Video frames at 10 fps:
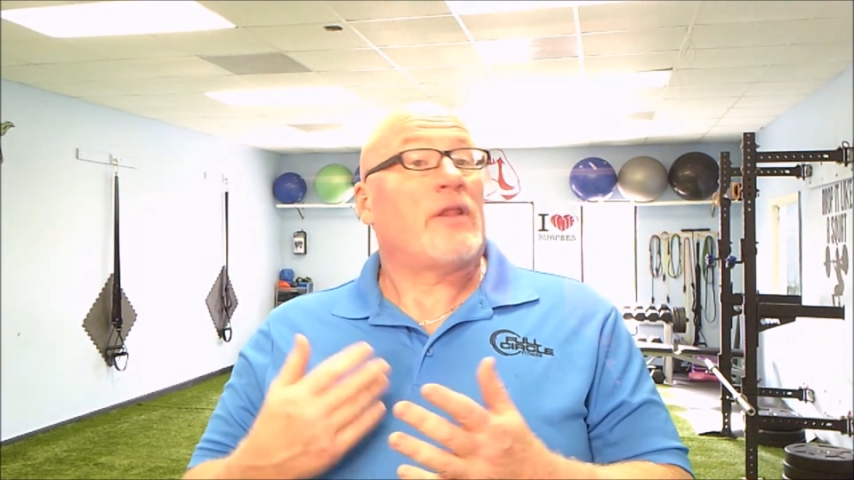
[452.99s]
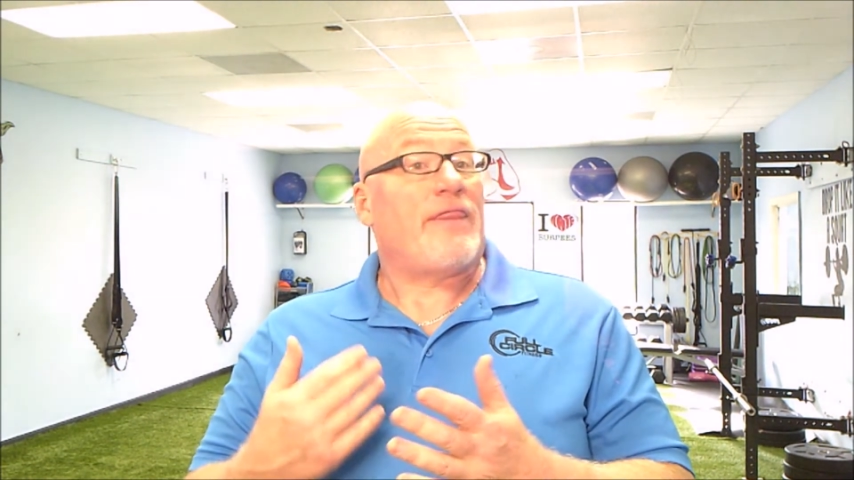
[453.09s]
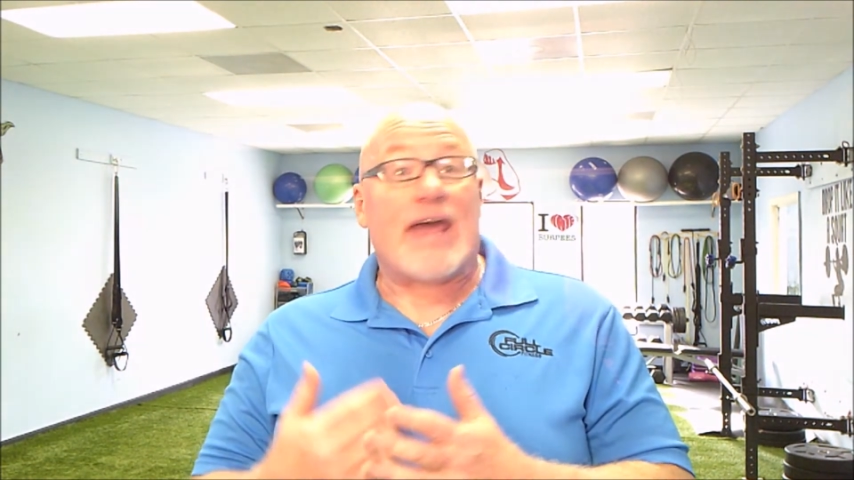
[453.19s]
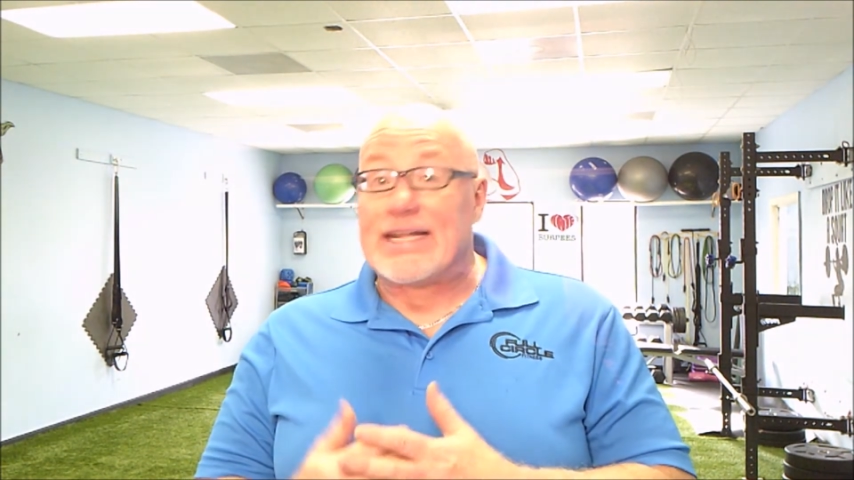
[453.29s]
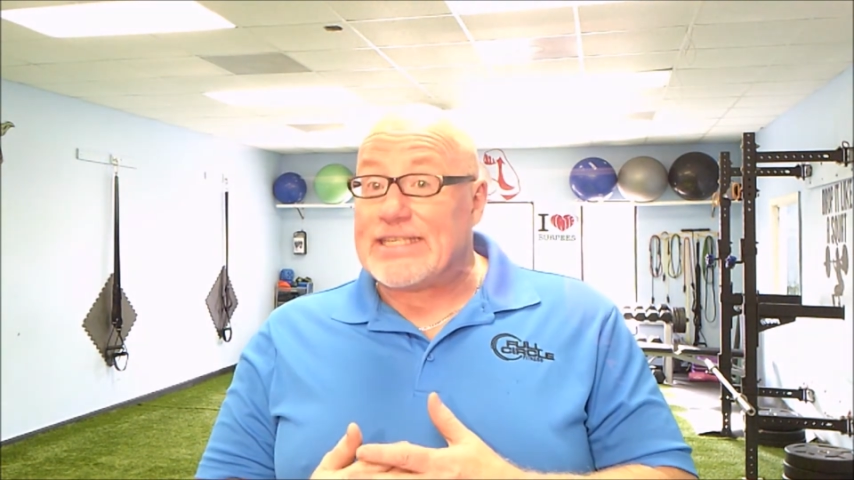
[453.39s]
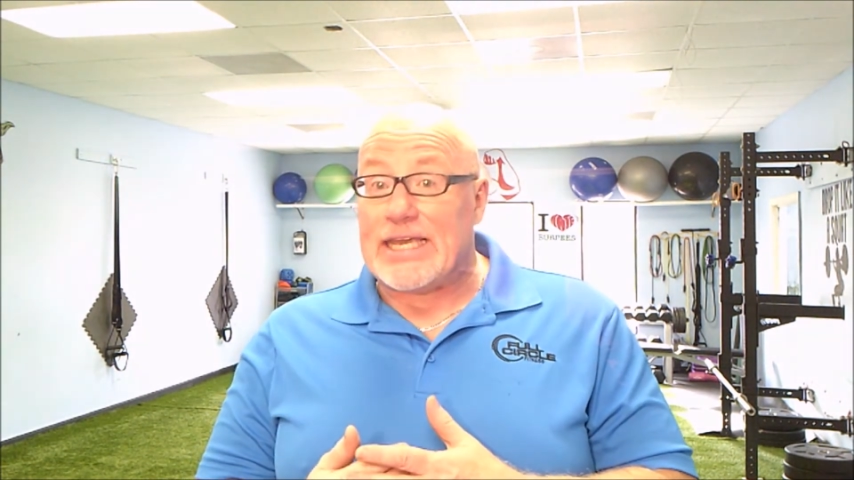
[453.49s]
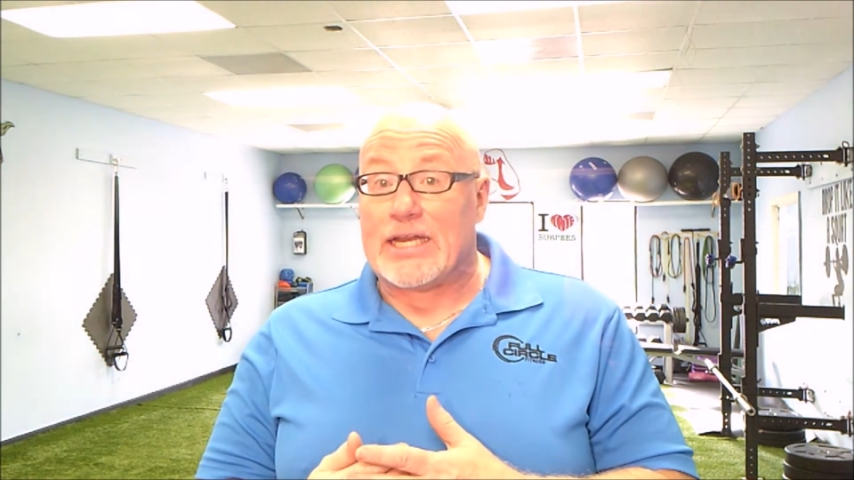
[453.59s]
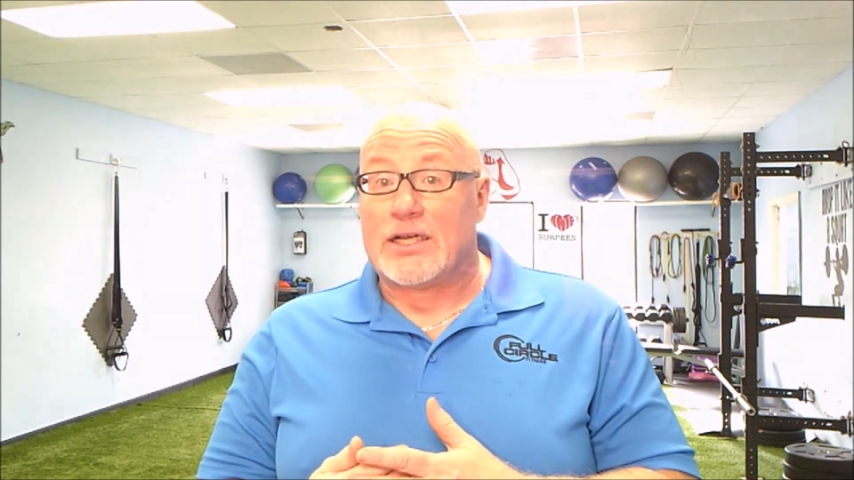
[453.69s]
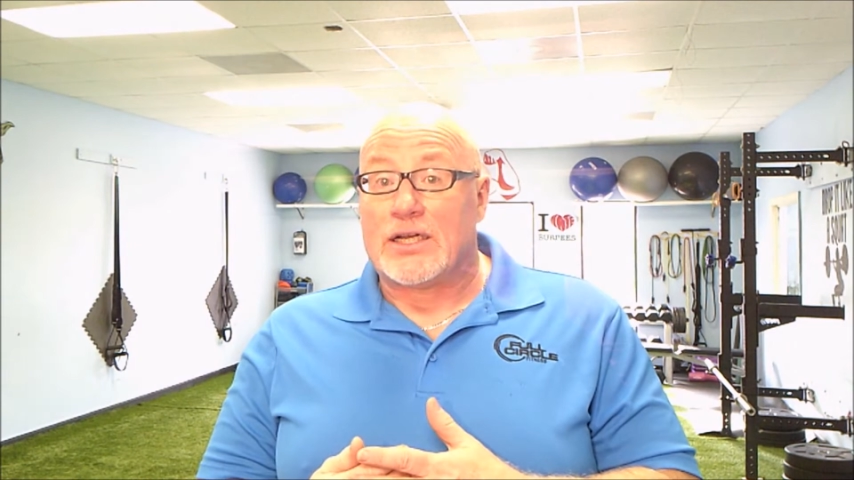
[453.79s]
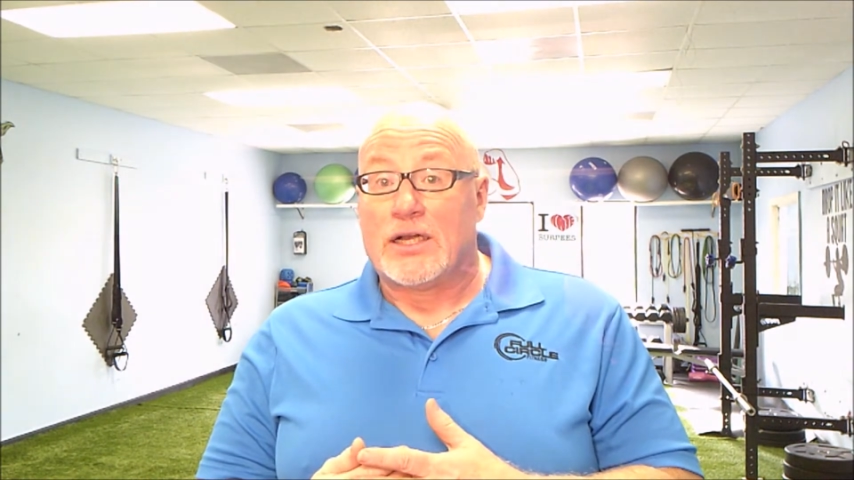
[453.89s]
That's
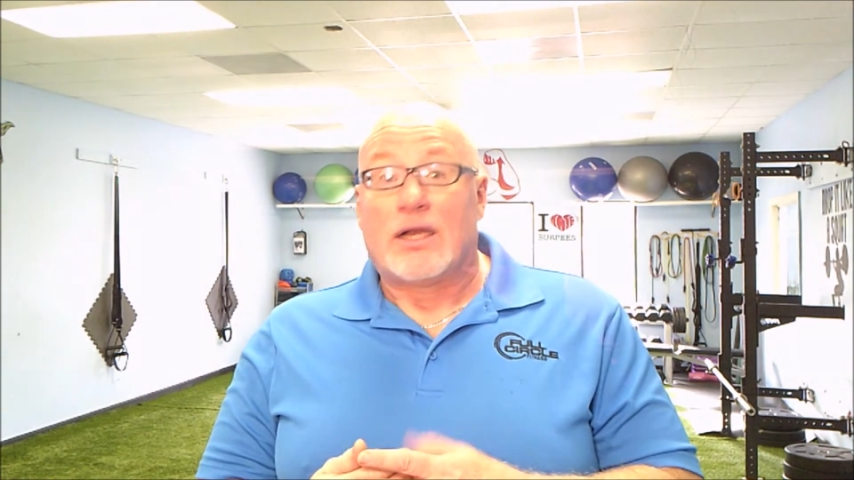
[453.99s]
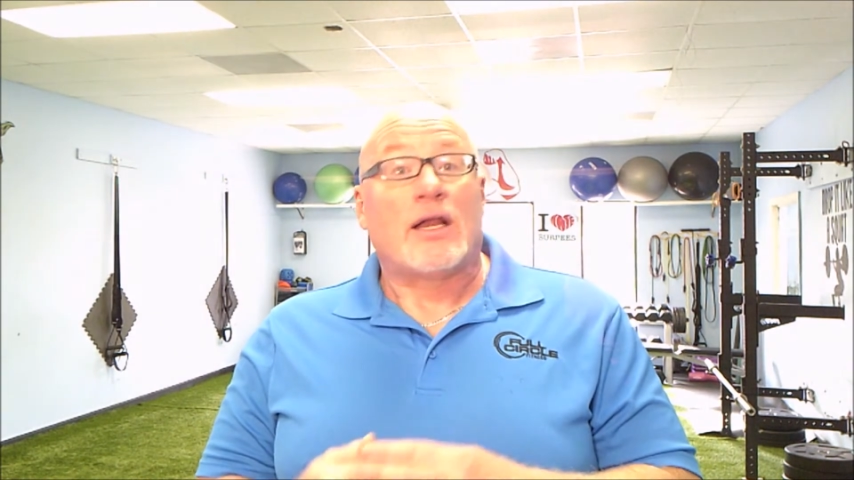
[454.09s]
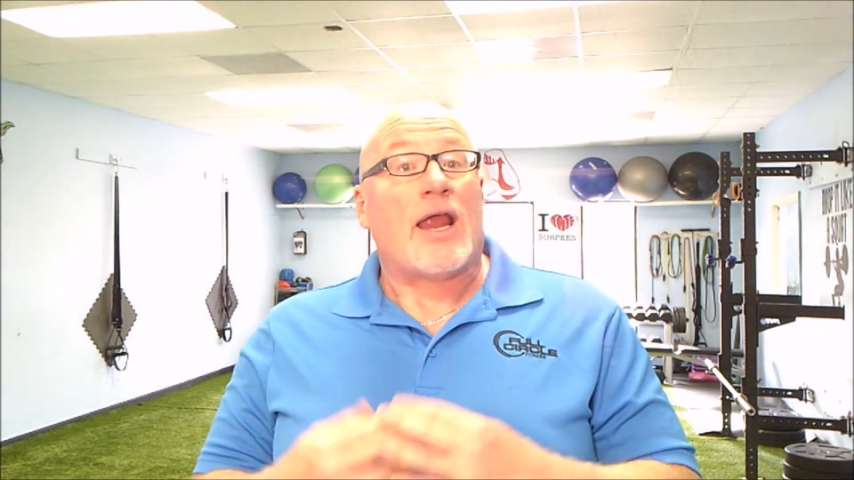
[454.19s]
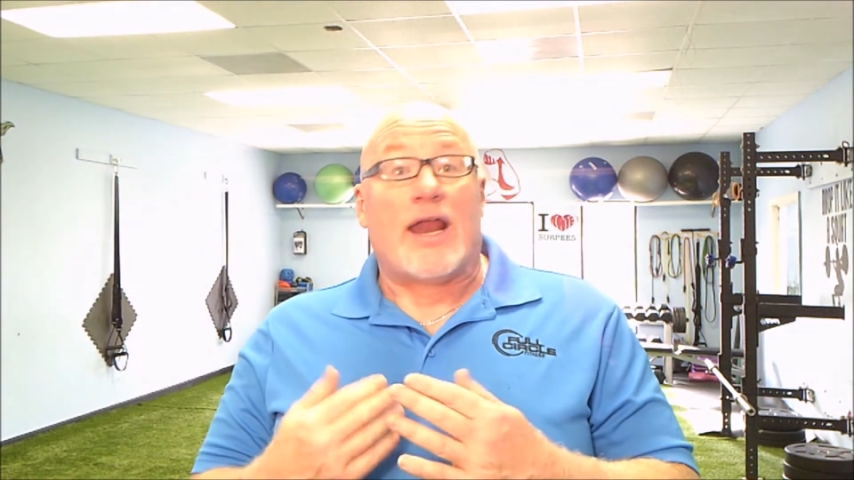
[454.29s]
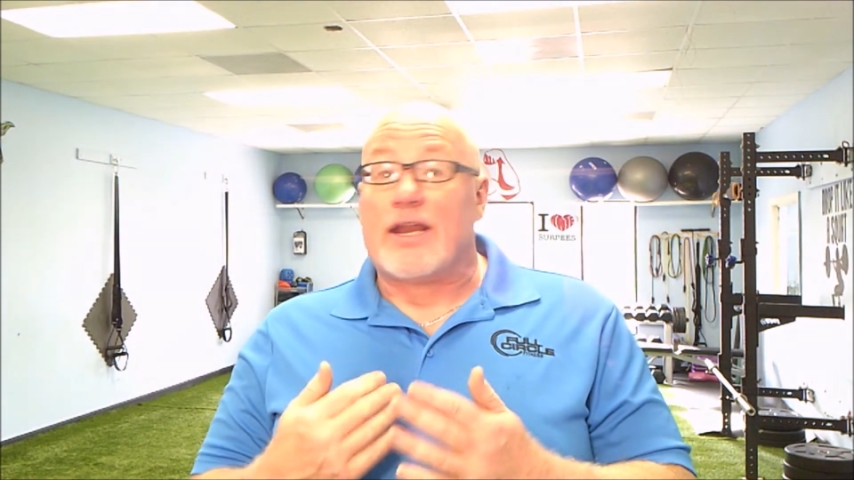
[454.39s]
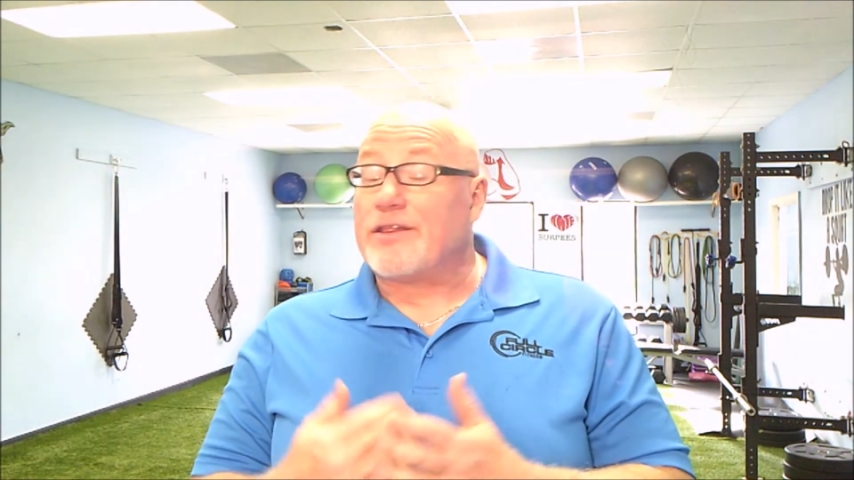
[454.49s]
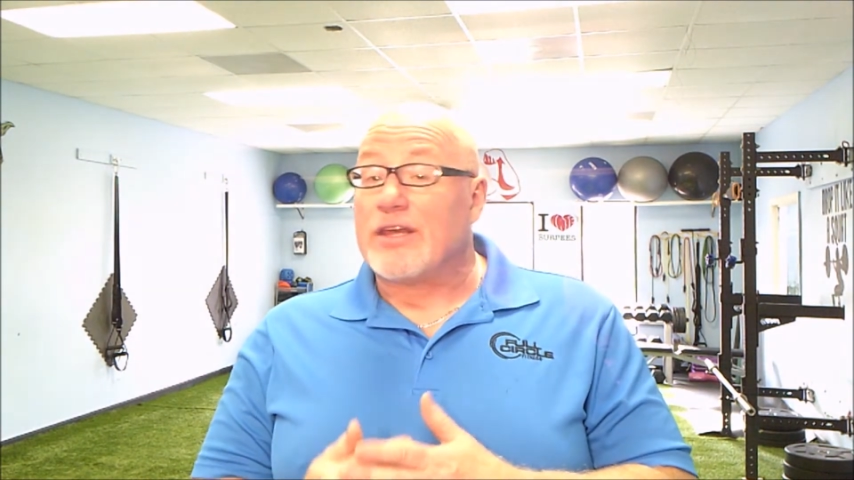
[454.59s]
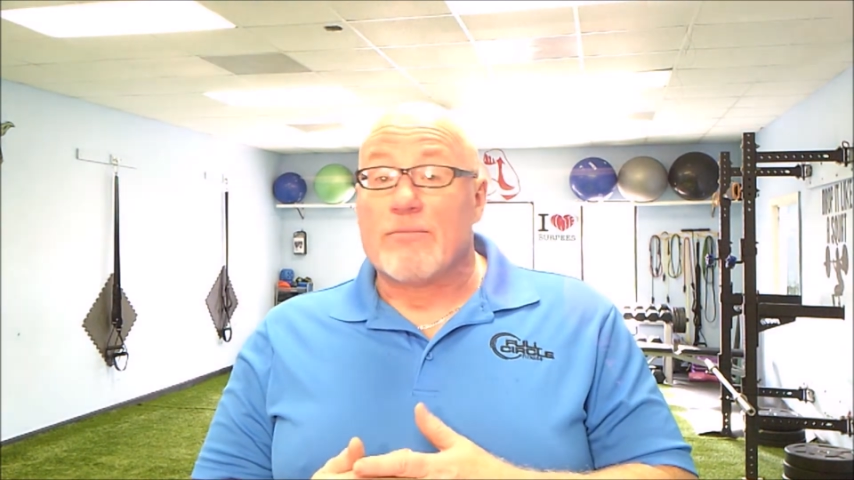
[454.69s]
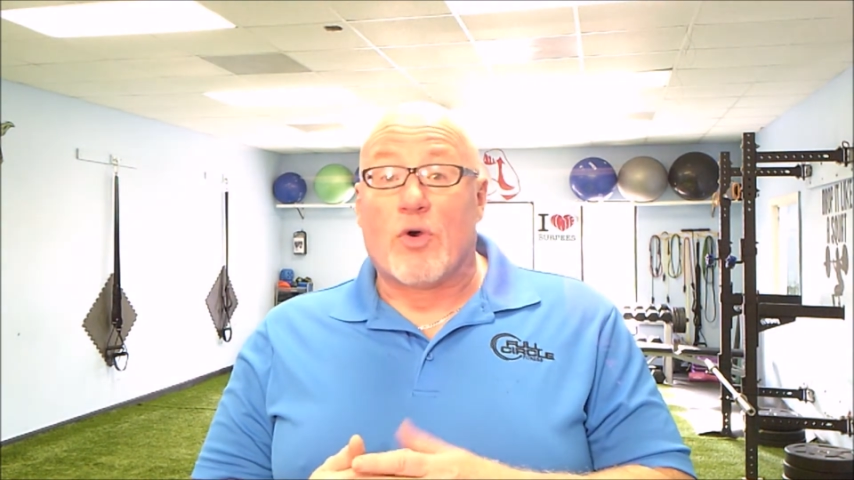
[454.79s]
it. Anything